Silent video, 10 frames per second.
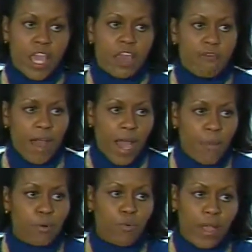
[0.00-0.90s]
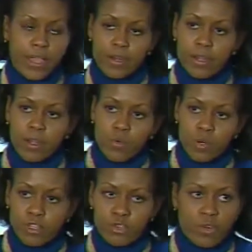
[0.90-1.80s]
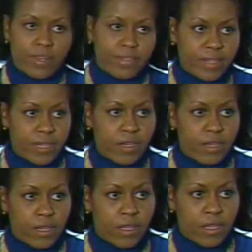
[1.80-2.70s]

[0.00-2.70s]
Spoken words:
if I operate with trust in